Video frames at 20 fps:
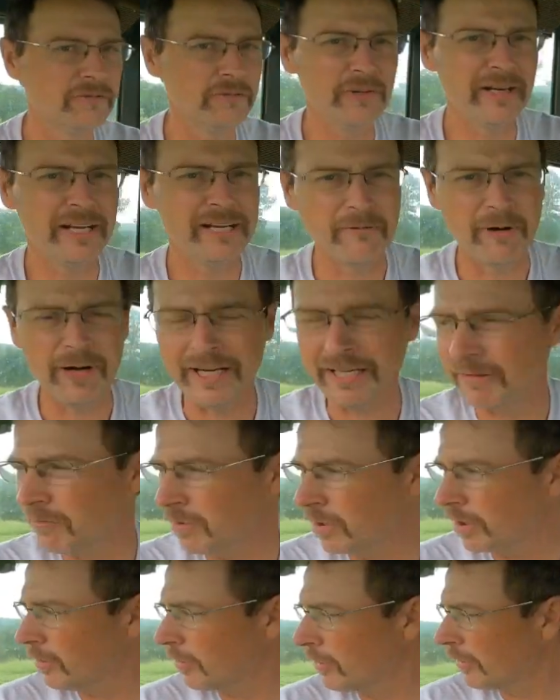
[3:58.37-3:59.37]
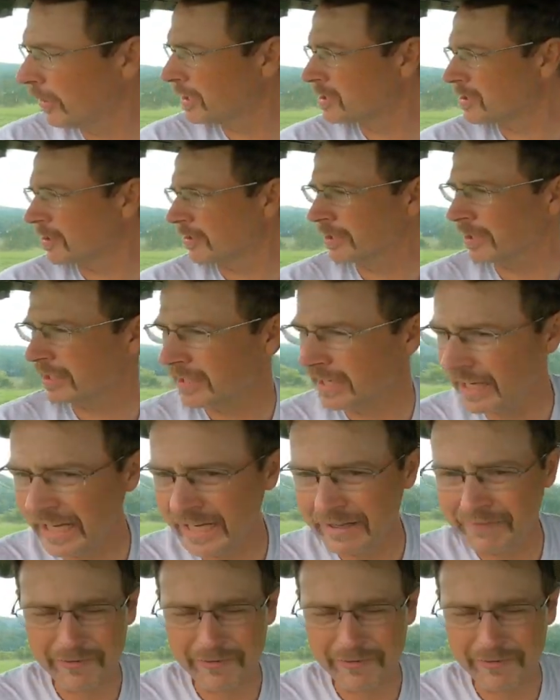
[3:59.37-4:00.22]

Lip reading: we ain't waiting. We're going to want to start cutting hay.